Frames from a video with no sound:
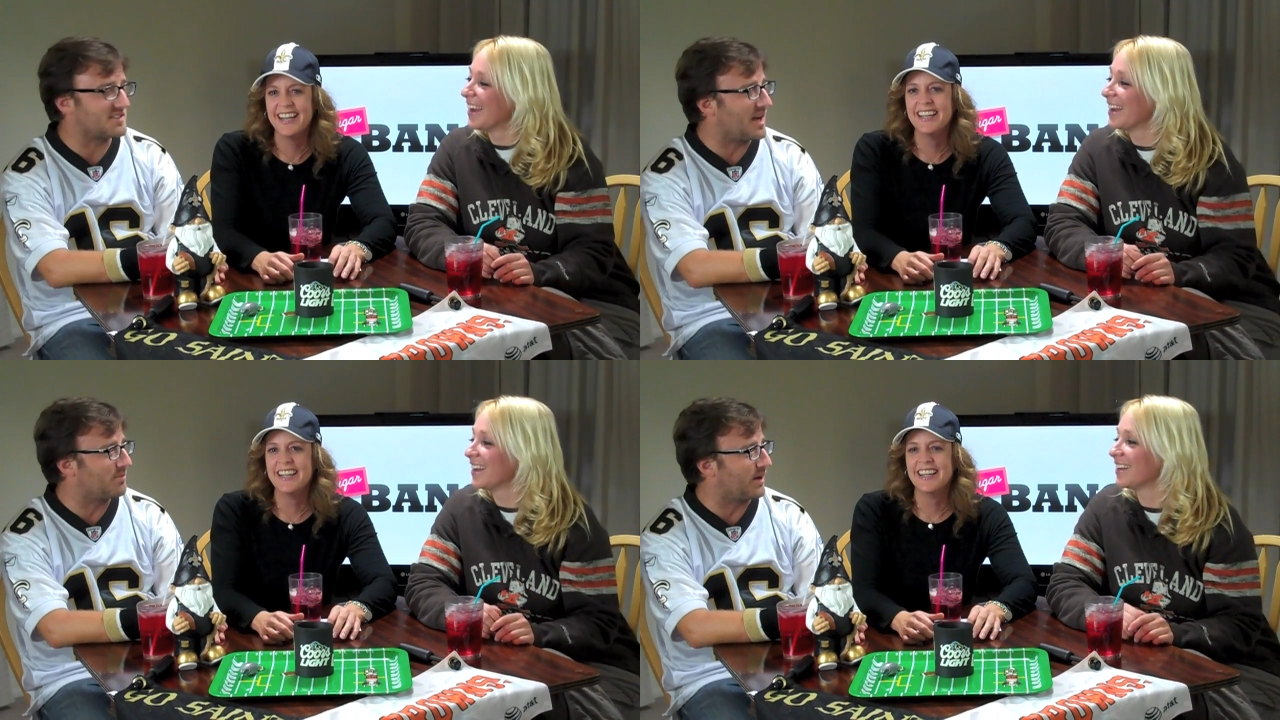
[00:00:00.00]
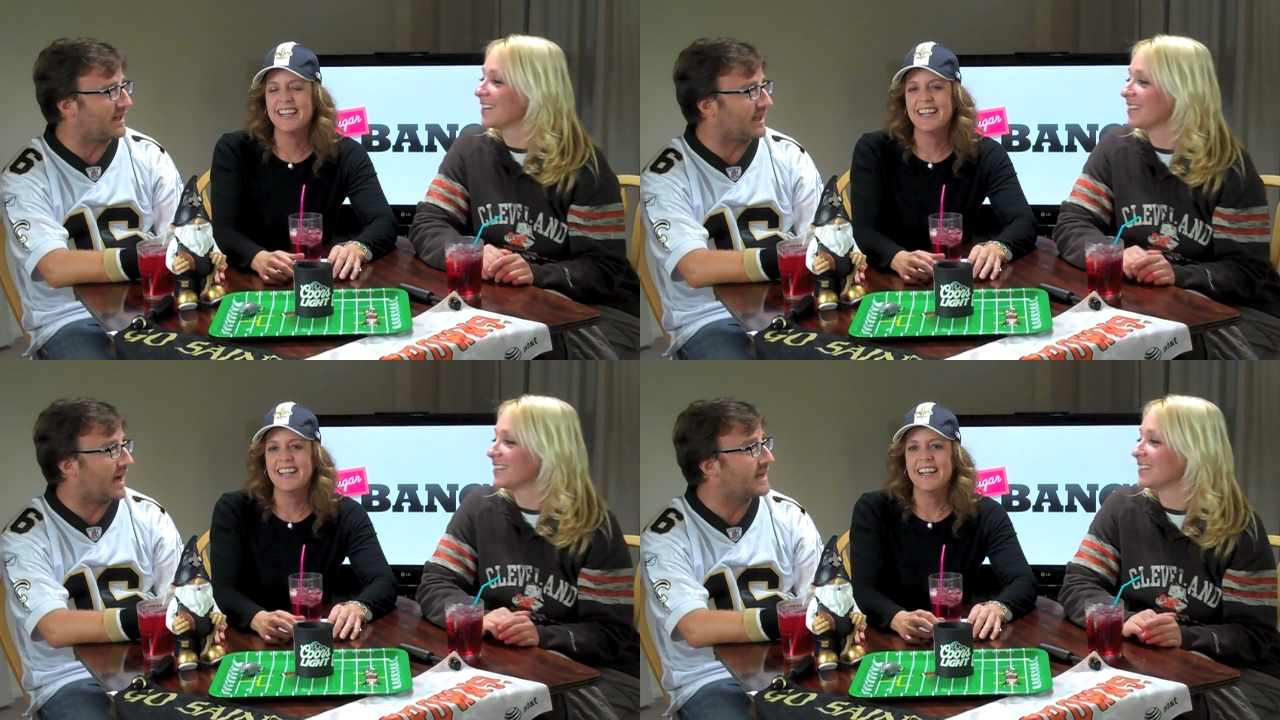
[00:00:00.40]
Speaker 1: is Tom
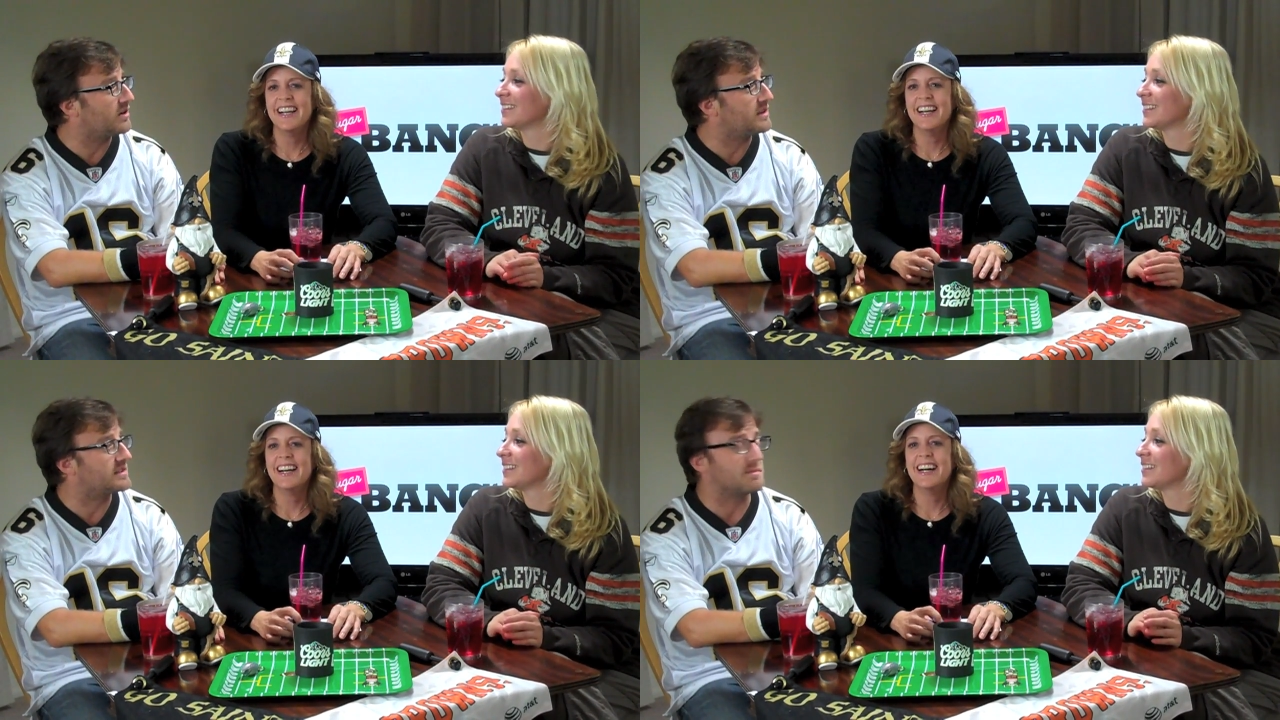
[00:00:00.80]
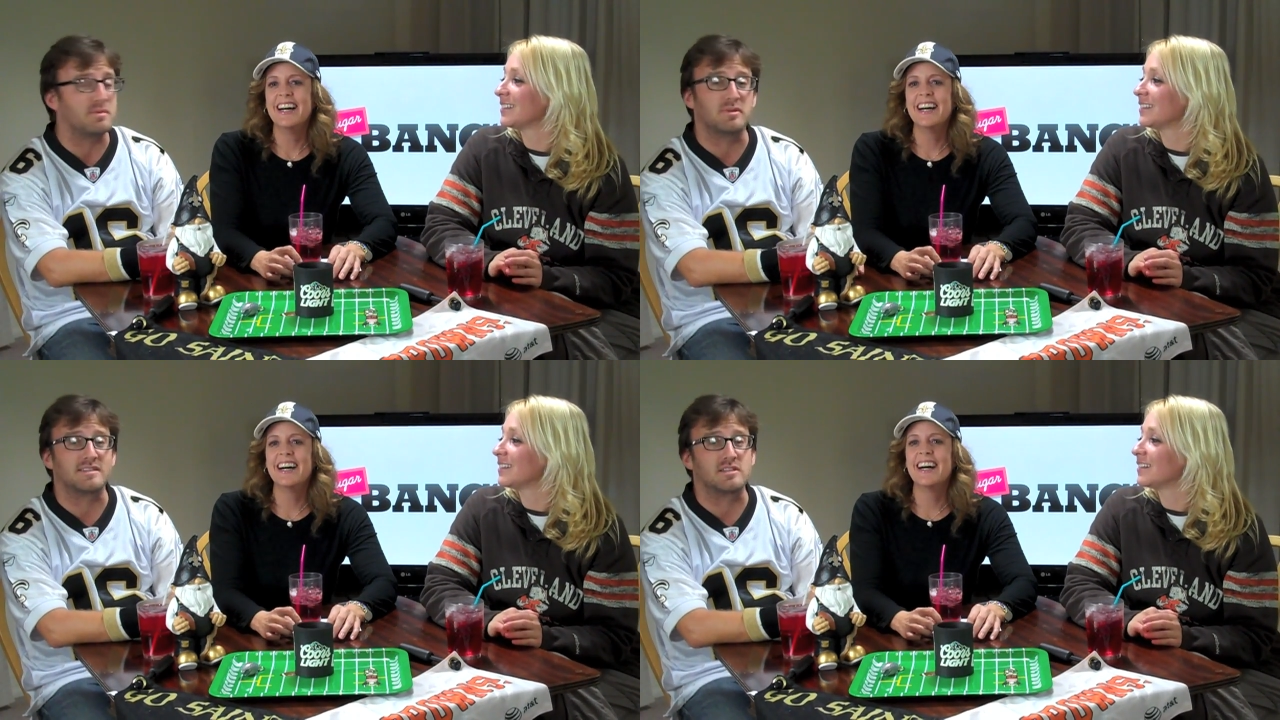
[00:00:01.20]
Brady. I hear that some
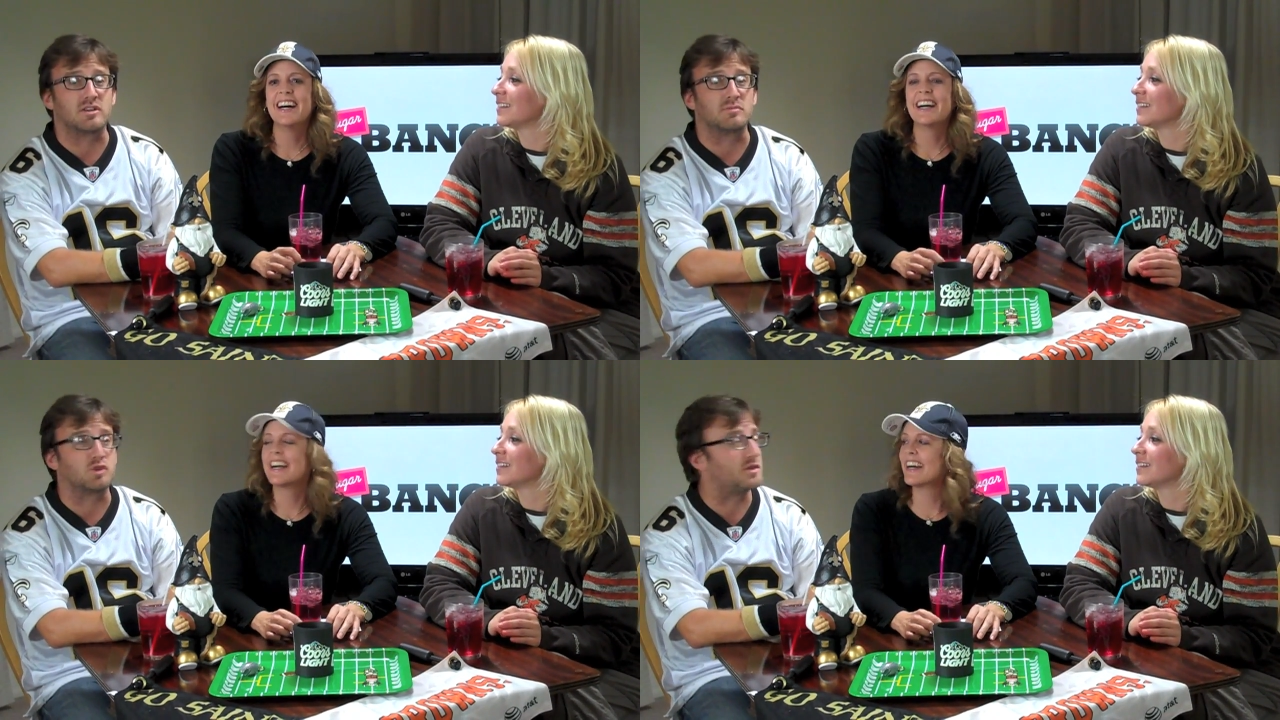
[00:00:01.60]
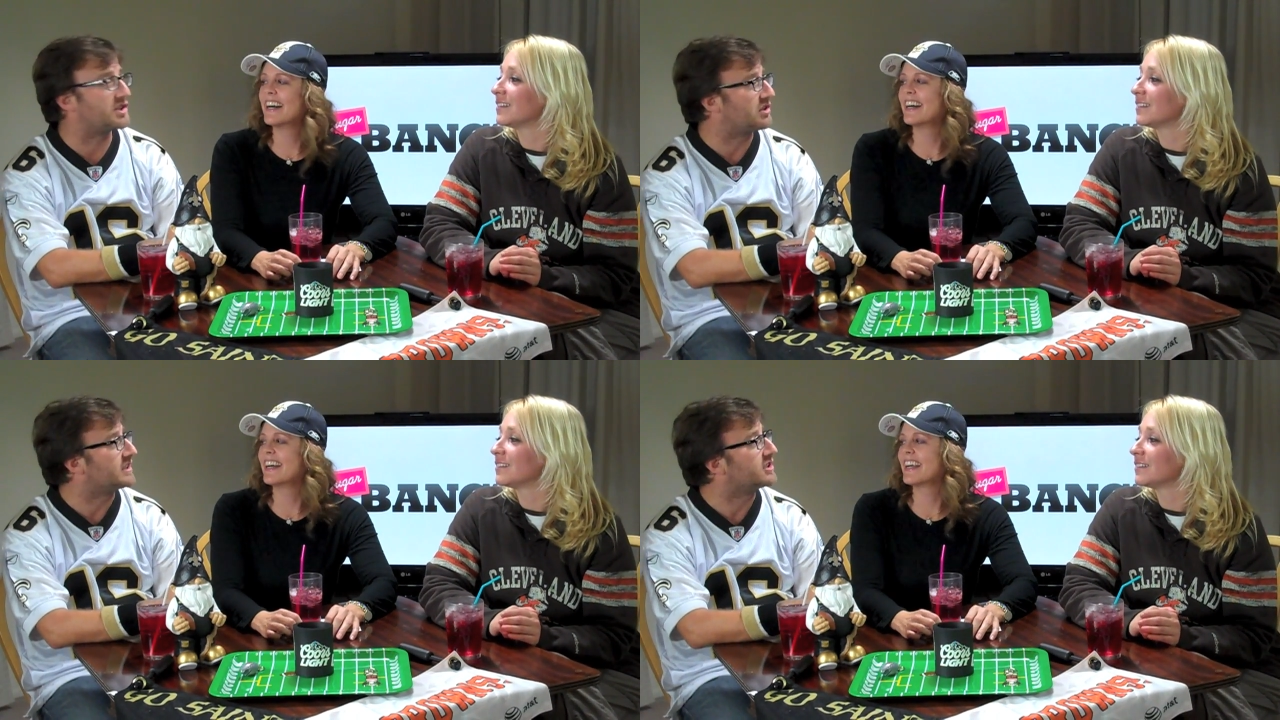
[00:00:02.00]
people consider him
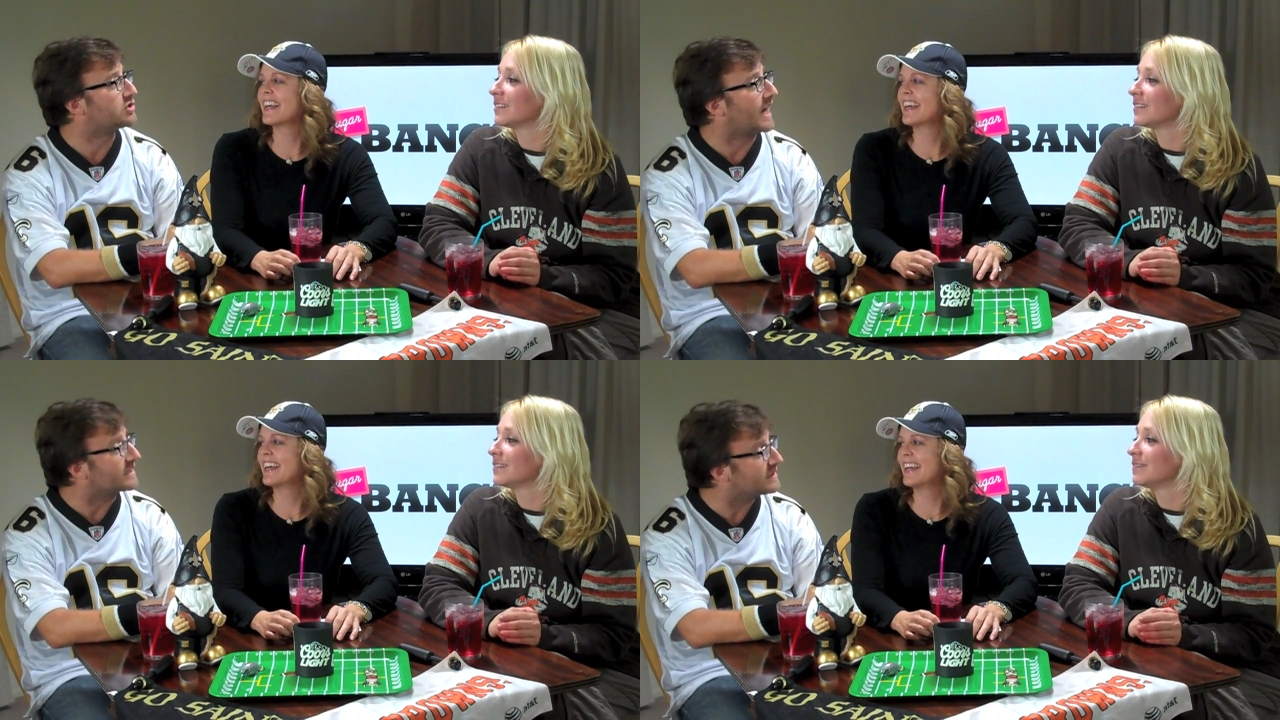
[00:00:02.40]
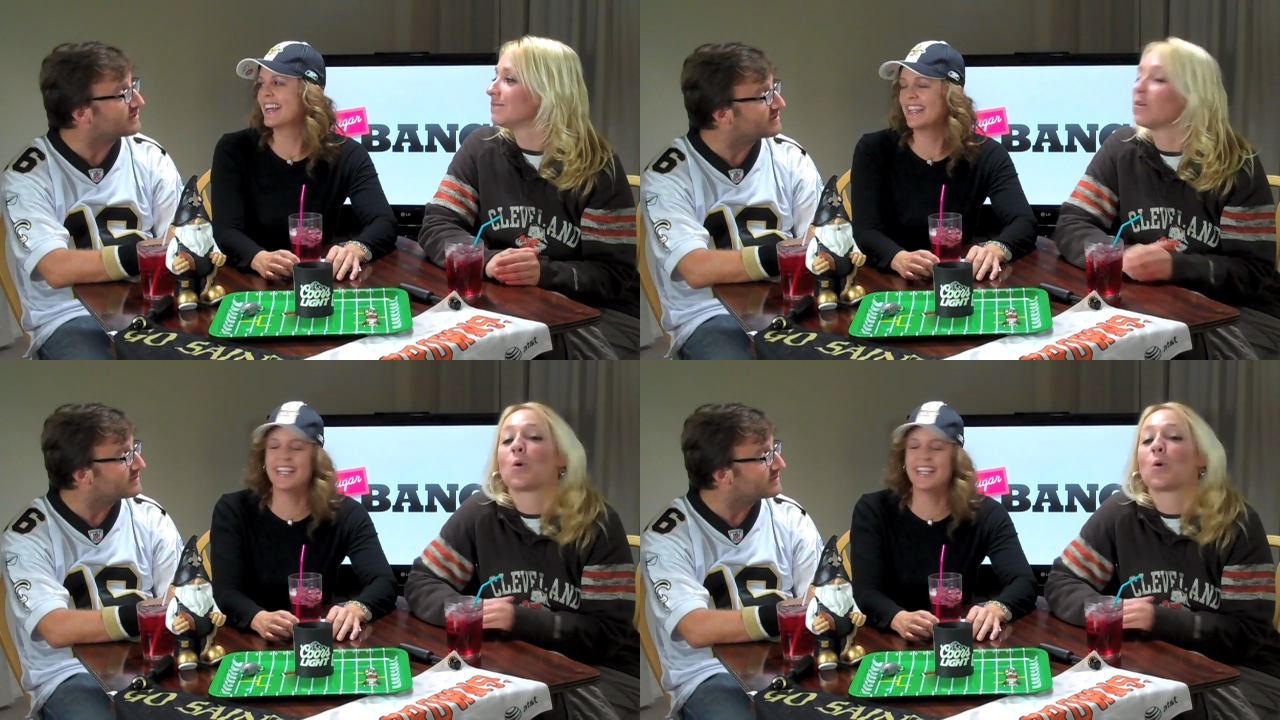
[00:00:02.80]
traditionally attractive.